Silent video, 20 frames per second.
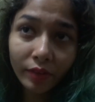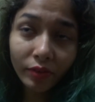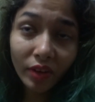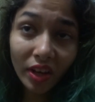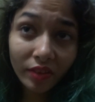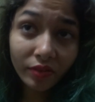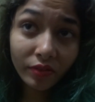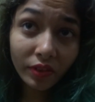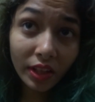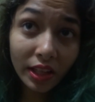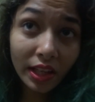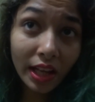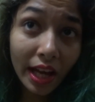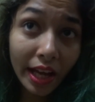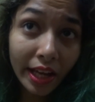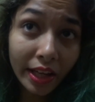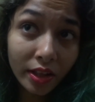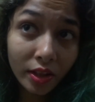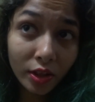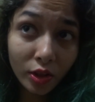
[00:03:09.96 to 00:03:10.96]
If I feel
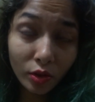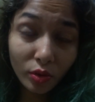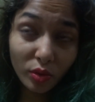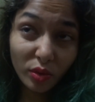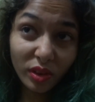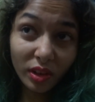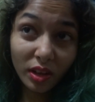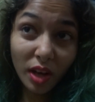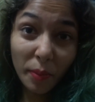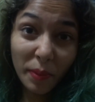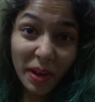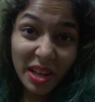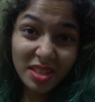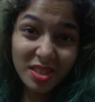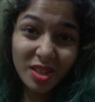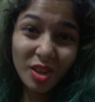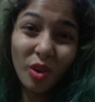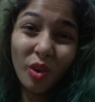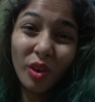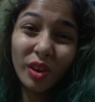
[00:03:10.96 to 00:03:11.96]
like, you know, the cup
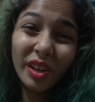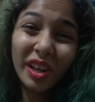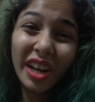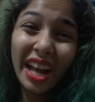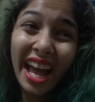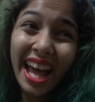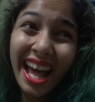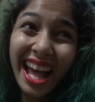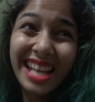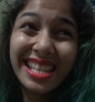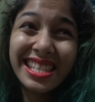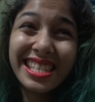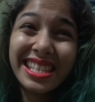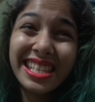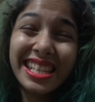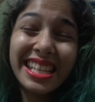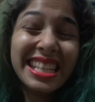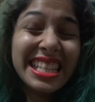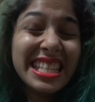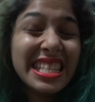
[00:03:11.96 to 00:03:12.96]
hasn't gone as
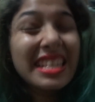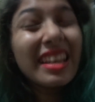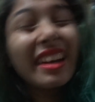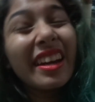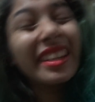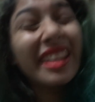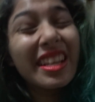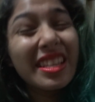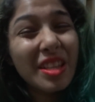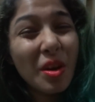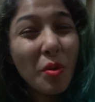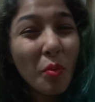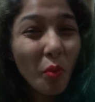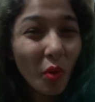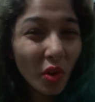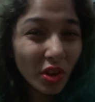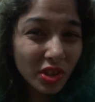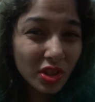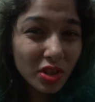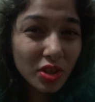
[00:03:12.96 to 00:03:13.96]
inside as I
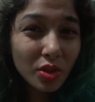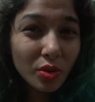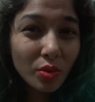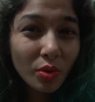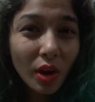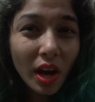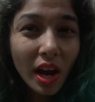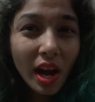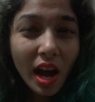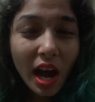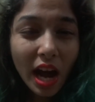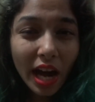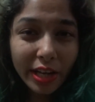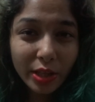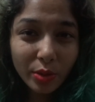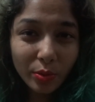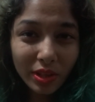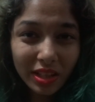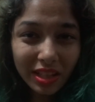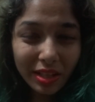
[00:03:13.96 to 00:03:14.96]
wanted to,
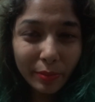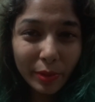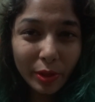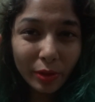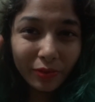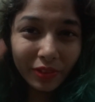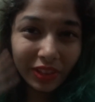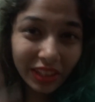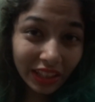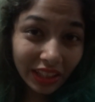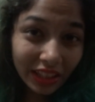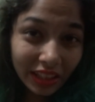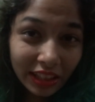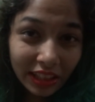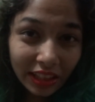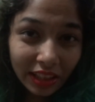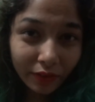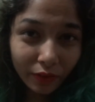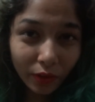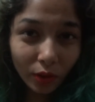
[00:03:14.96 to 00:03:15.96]
I do a little bit of
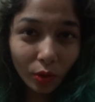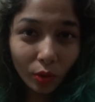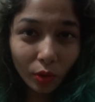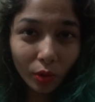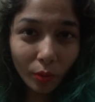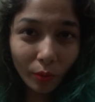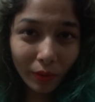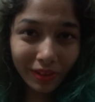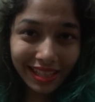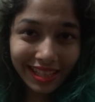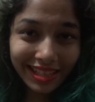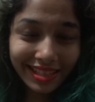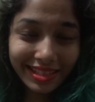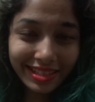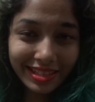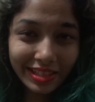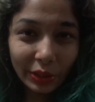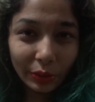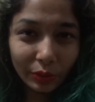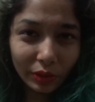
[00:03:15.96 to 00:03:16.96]
Kegel. If you don't know what that
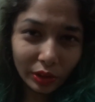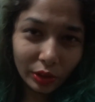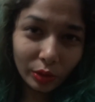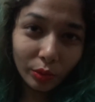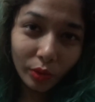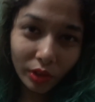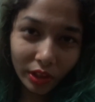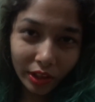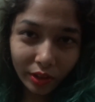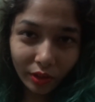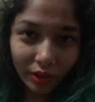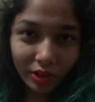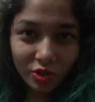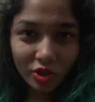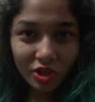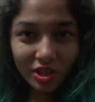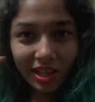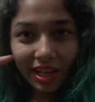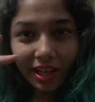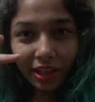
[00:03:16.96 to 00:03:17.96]
is, you can Google it. Or it's
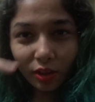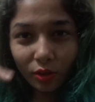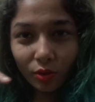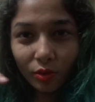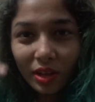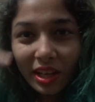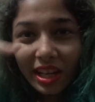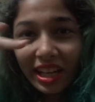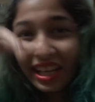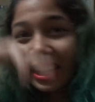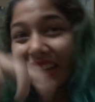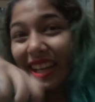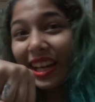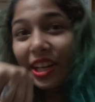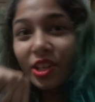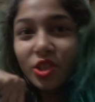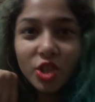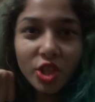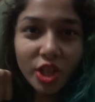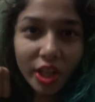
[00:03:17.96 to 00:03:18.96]
just like, you know,
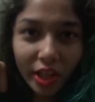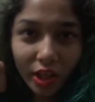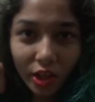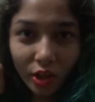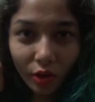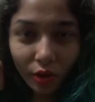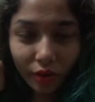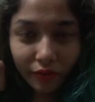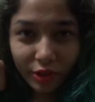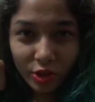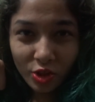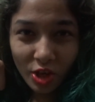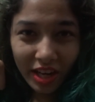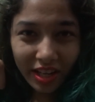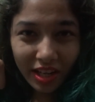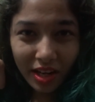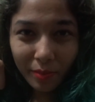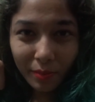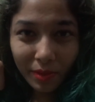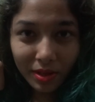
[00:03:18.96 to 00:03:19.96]
clenching your
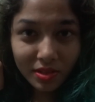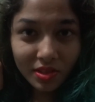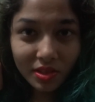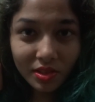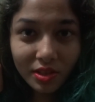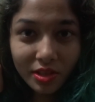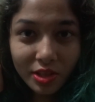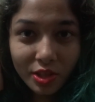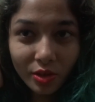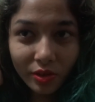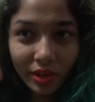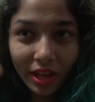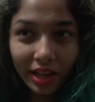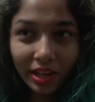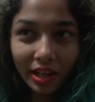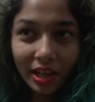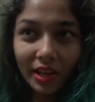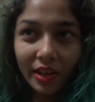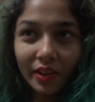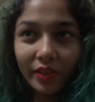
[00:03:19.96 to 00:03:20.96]
vagina muscles so
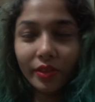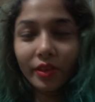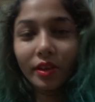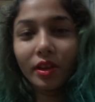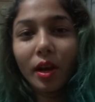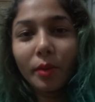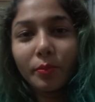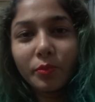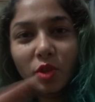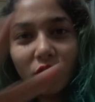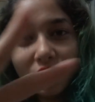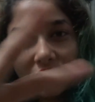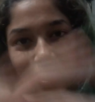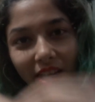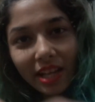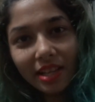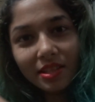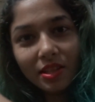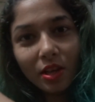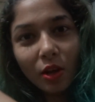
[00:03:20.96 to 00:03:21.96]
that the cup just
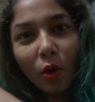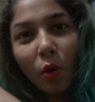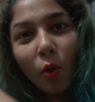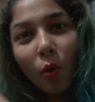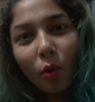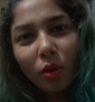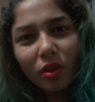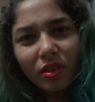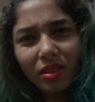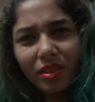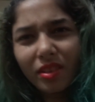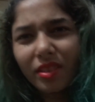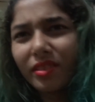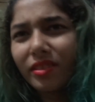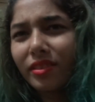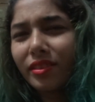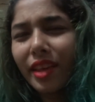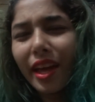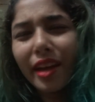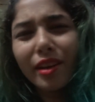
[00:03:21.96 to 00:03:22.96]
gets a hold.
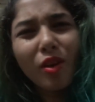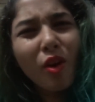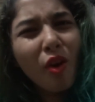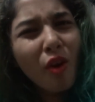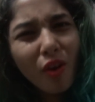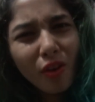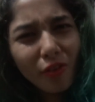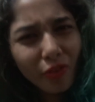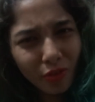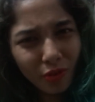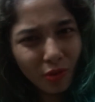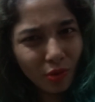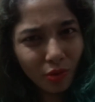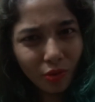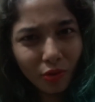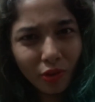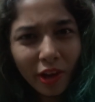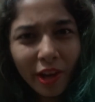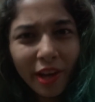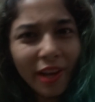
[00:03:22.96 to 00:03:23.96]
That horn
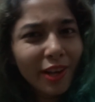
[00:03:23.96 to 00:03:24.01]
though.